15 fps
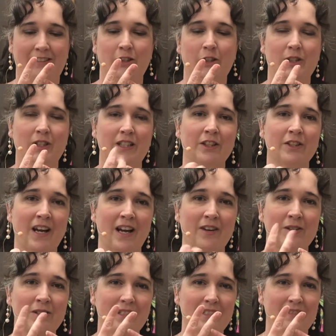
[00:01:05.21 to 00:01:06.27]
Do you see your
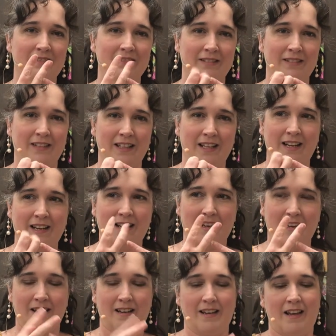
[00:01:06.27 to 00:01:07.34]
knuckles?
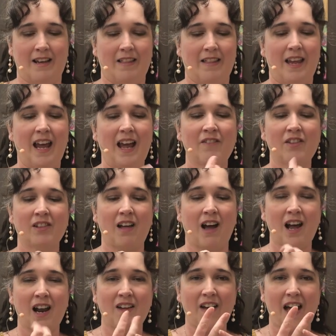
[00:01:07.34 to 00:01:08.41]
They have a
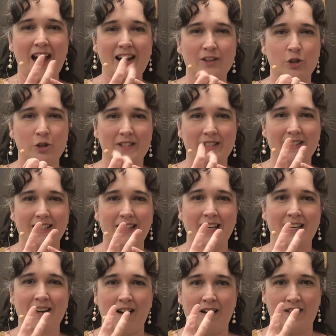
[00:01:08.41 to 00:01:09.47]
lot of extra
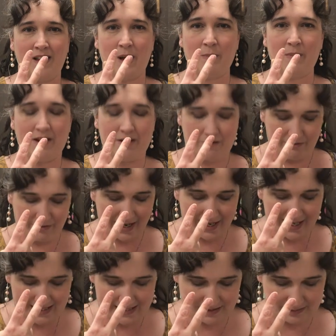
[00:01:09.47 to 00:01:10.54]
skin on them,
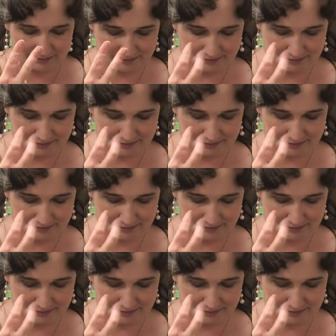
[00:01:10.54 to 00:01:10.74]
right?